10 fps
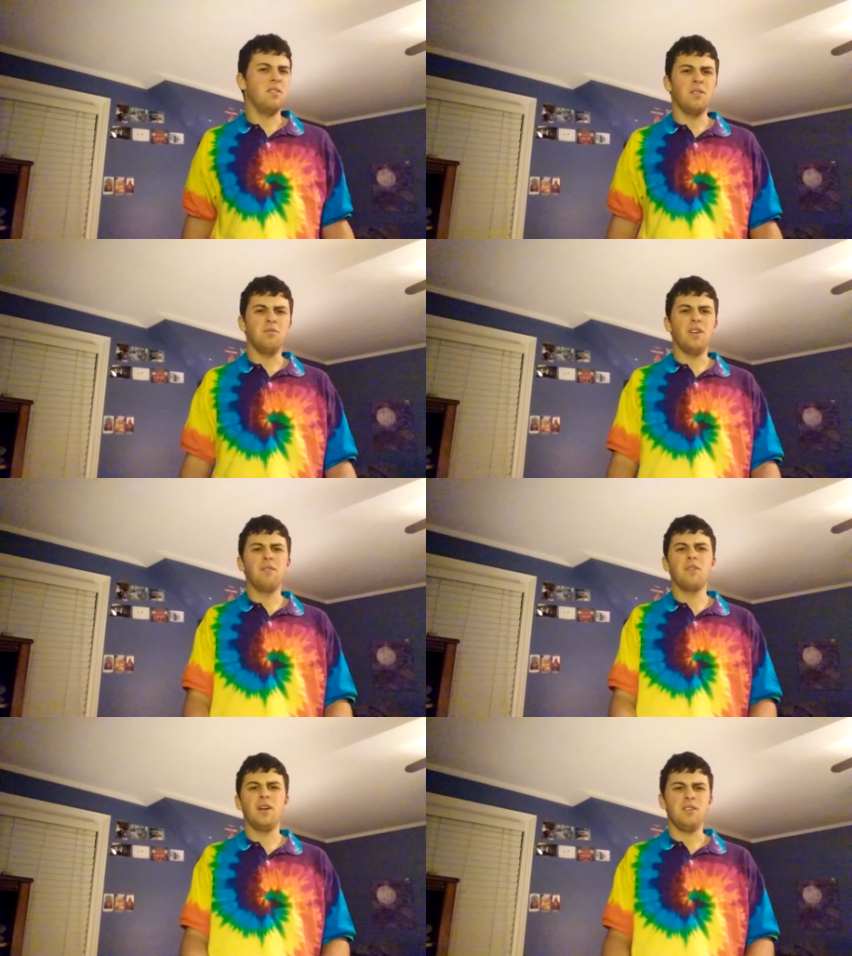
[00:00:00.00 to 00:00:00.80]
There's
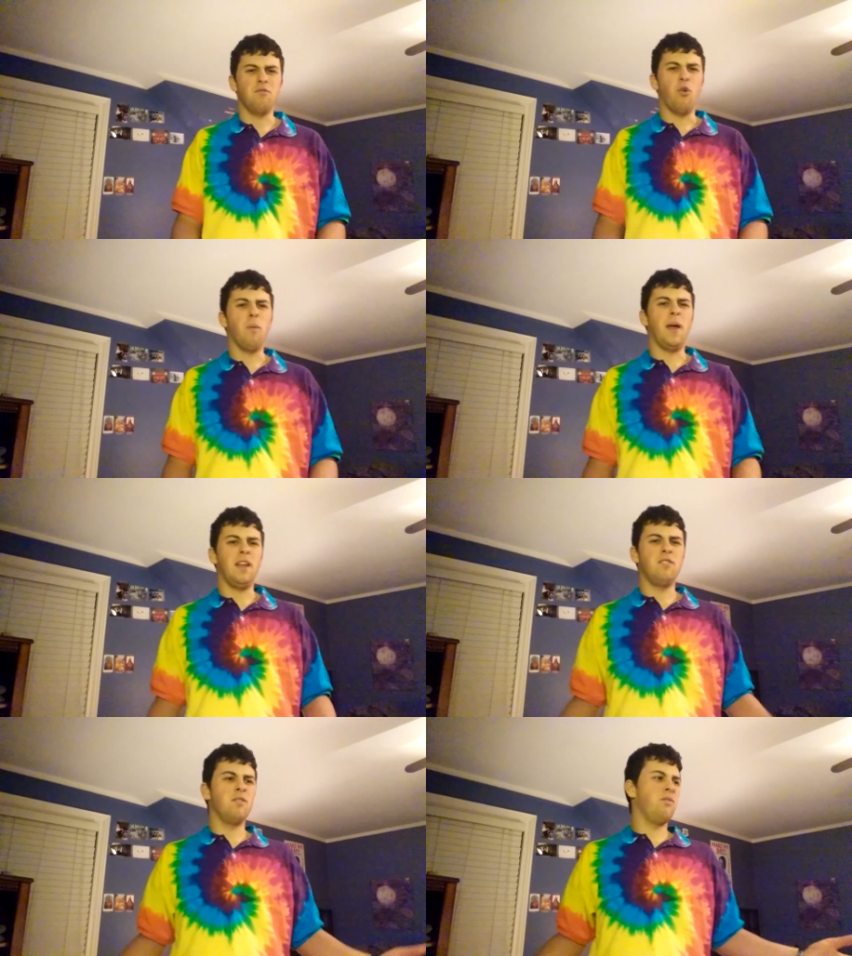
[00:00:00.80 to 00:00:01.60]
never any format.
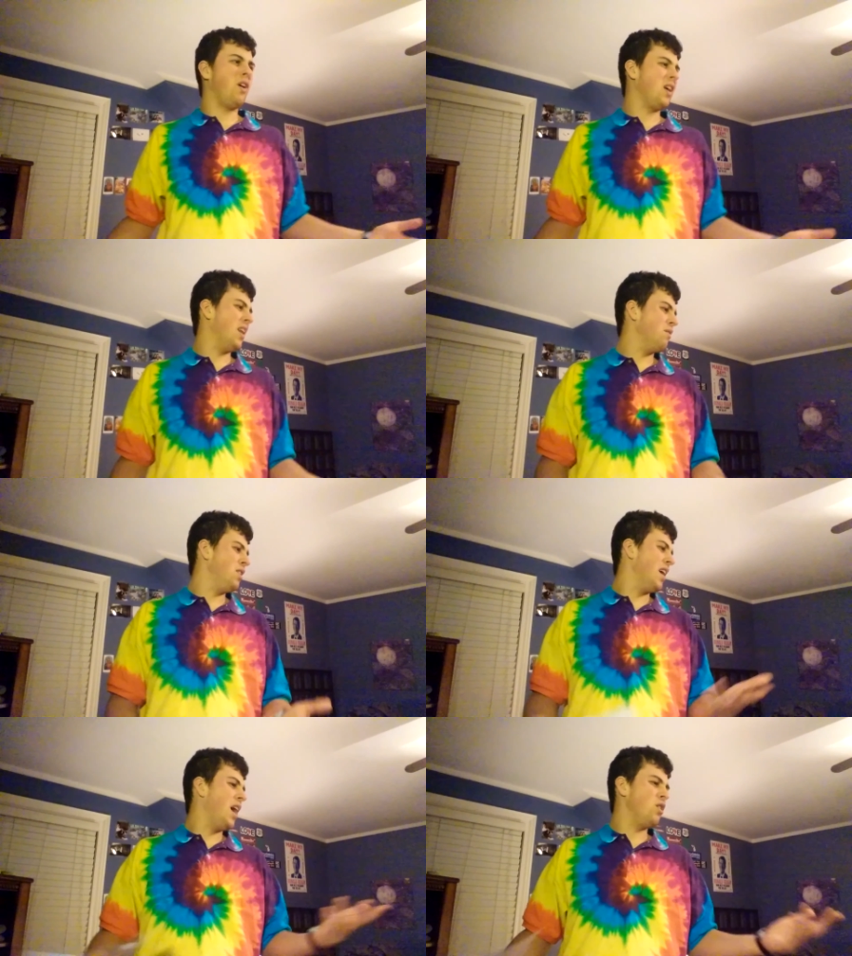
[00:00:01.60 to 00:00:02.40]
It's just fucking every
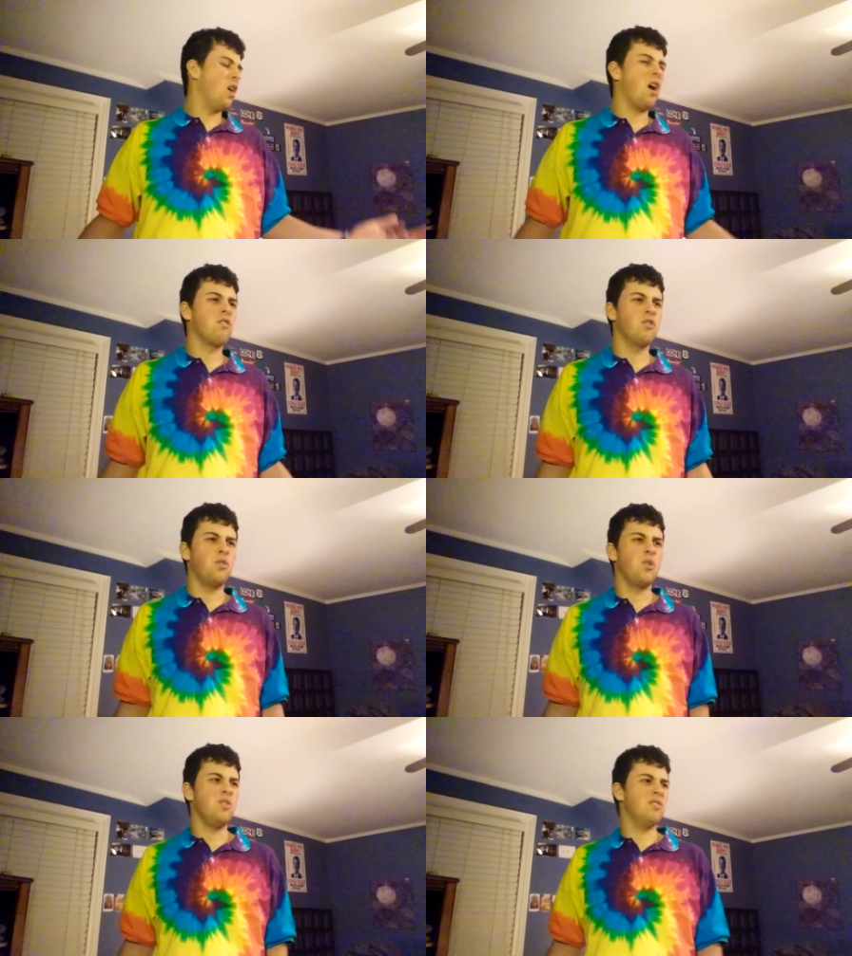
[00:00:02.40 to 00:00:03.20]
guy talks for
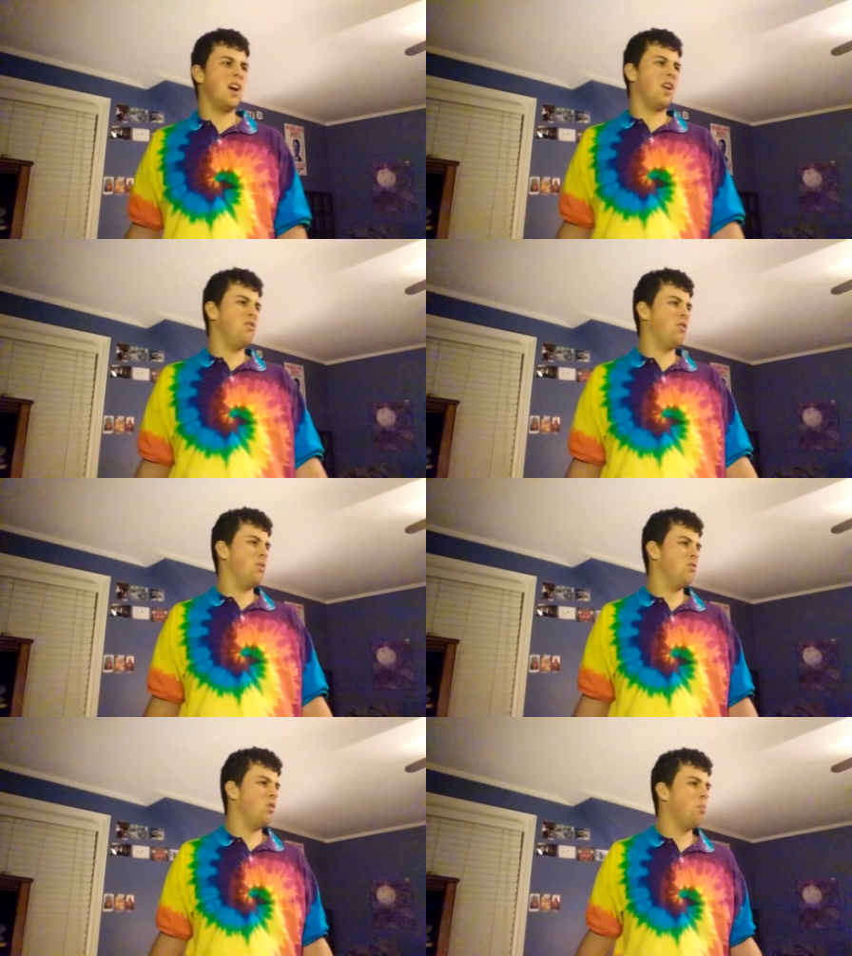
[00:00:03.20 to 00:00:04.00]
30 seconds, so
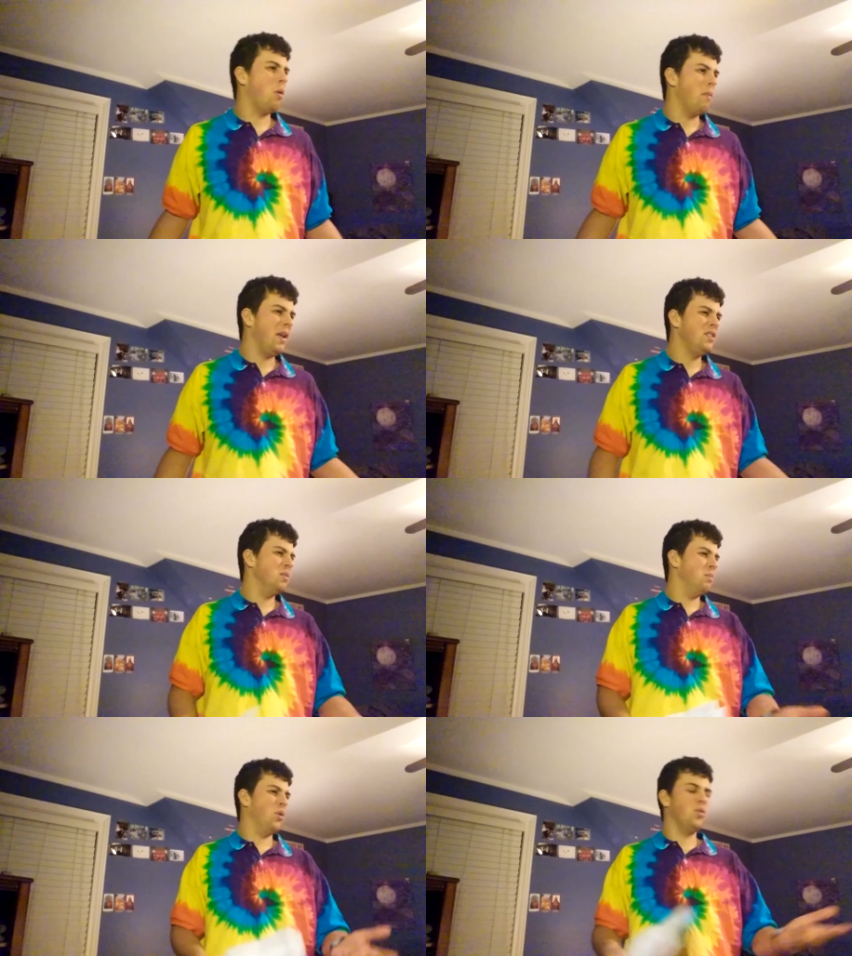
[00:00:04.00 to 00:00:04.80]
there's no
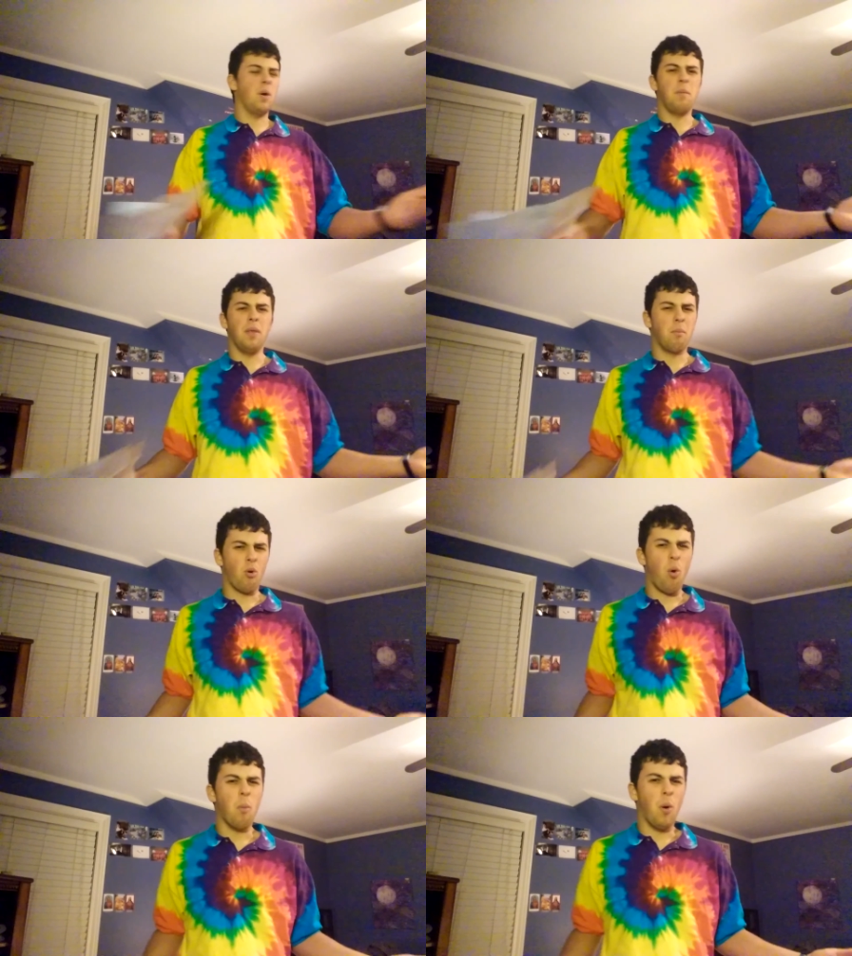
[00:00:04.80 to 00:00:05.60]
momentum built up in the
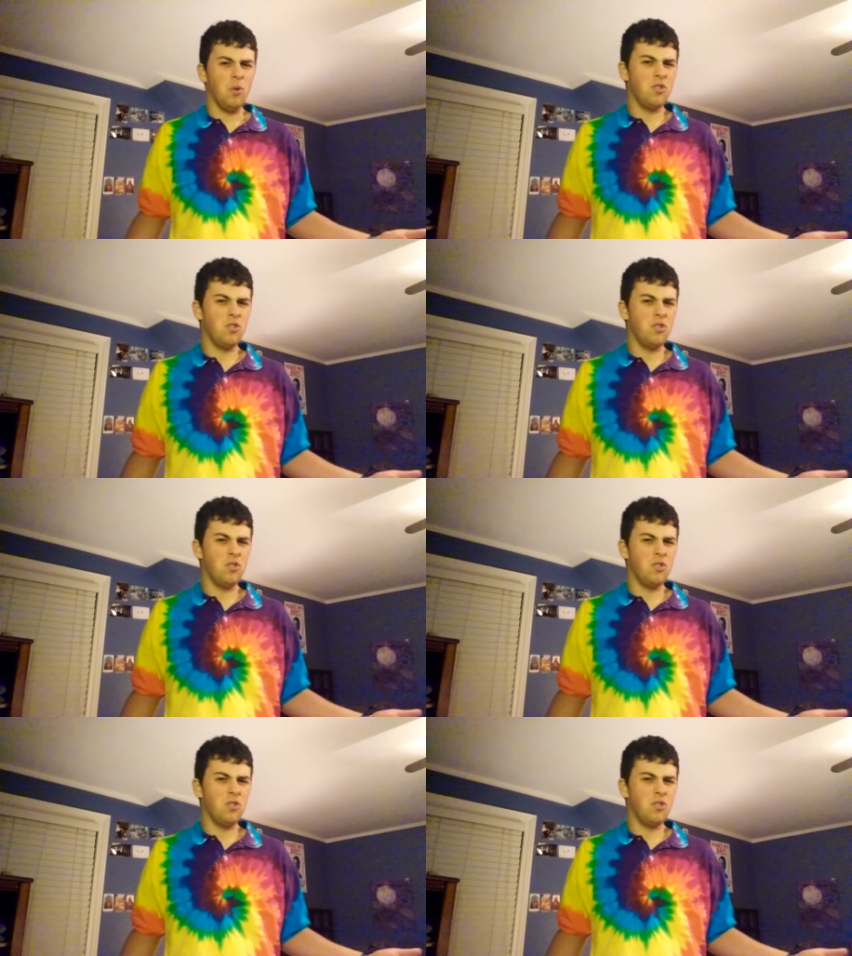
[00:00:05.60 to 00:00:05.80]
promo.